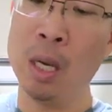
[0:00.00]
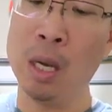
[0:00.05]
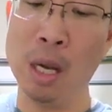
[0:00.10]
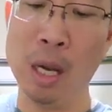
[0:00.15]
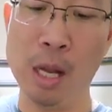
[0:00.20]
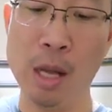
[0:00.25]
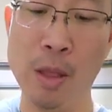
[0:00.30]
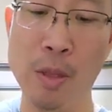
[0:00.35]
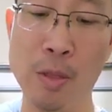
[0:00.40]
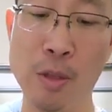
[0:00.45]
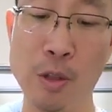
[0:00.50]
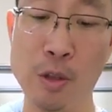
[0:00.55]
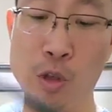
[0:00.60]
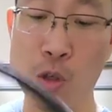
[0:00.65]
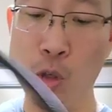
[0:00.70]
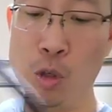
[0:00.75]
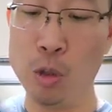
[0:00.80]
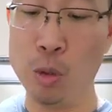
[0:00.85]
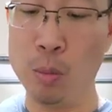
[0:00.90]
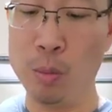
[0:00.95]
The
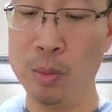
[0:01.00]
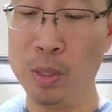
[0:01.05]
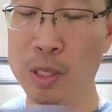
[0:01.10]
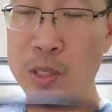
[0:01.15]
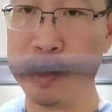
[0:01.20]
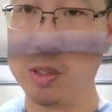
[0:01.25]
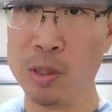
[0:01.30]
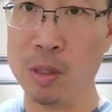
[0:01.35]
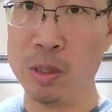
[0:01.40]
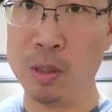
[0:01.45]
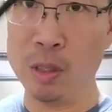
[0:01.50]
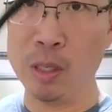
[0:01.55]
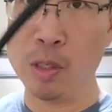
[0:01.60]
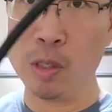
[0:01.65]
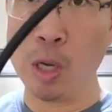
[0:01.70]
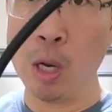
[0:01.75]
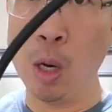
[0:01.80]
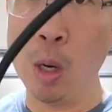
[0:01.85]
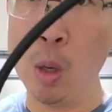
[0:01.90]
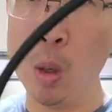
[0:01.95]
tube, this
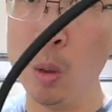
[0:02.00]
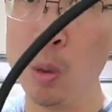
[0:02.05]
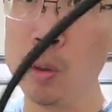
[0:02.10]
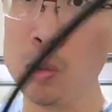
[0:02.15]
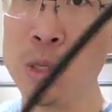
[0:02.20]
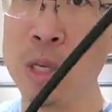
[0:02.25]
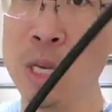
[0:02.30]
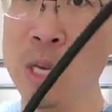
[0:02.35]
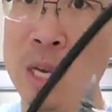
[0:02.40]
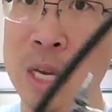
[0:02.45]
hose,